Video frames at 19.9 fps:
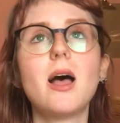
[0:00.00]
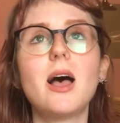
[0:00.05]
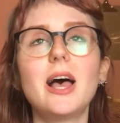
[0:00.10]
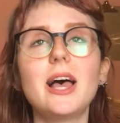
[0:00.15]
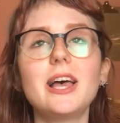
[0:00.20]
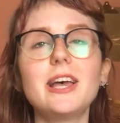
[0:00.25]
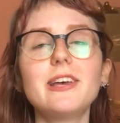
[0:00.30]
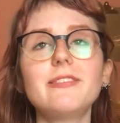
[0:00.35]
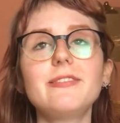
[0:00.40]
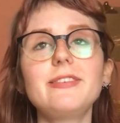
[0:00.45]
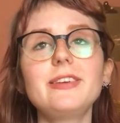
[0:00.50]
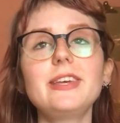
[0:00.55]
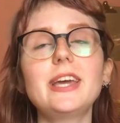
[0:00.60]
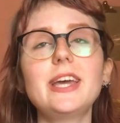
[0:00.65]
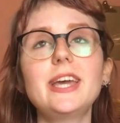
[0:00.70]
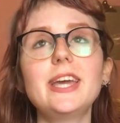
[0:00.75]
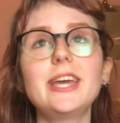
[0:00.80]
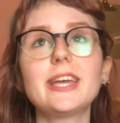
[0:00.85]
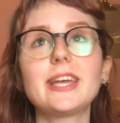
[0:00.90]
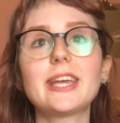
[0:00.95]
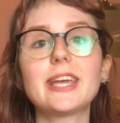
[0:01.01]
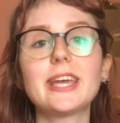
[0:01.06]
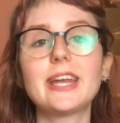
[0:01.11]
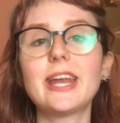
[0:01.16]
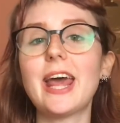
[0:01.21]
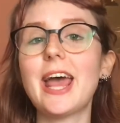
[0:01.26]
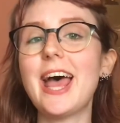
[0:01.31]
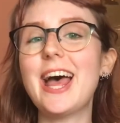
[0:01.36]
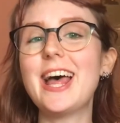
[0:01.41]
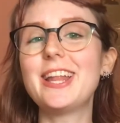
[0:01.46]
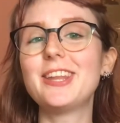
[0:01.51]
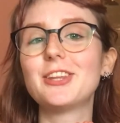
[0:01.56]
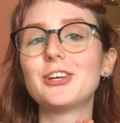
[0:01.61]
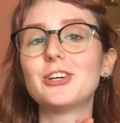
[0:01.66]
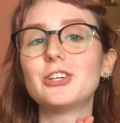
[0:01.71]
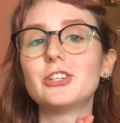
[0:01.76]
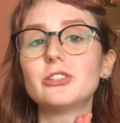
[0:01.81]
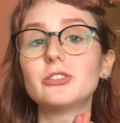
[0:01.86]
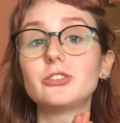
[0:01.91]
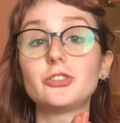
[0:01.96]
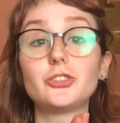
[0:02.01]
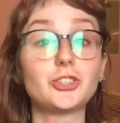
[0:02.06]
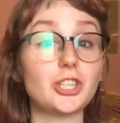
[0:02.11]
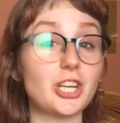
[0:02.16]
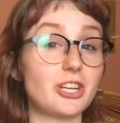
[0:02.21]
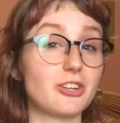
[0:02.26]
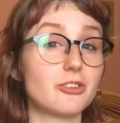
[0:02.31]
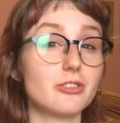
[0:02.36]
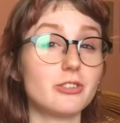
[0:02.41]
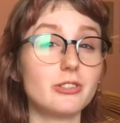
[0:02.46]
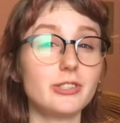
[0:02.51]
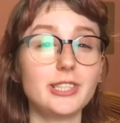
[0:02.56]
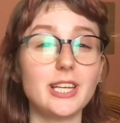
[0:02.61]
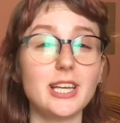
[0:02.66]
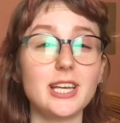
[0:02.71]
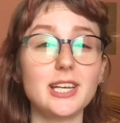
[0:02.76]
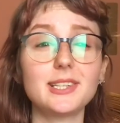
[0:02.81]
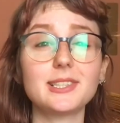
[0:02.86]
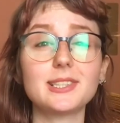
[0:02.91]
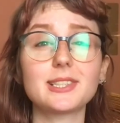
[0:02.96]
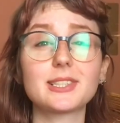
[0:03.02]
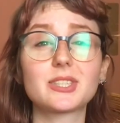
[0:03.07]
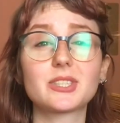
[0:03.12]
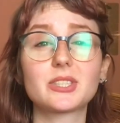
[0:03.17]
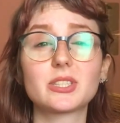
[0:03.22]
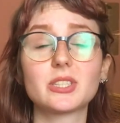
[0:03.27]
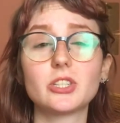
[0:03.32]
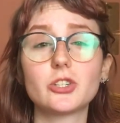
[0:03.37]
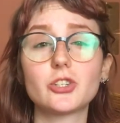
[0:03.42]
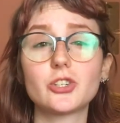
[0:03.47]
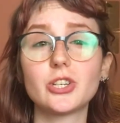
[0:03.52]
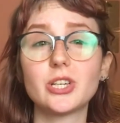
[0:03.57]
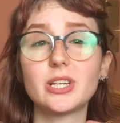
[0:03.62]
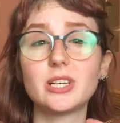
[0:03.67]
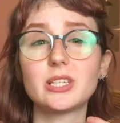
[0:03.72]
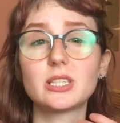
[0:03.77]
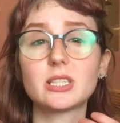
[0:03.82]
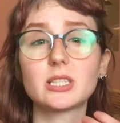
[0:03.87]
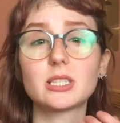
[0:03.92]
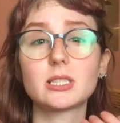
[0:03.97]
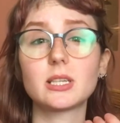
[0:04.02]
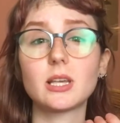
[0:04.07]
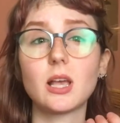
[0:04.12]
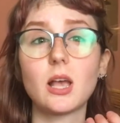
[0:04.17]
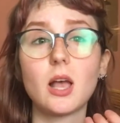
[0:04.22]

A VA can handle general tasks such as,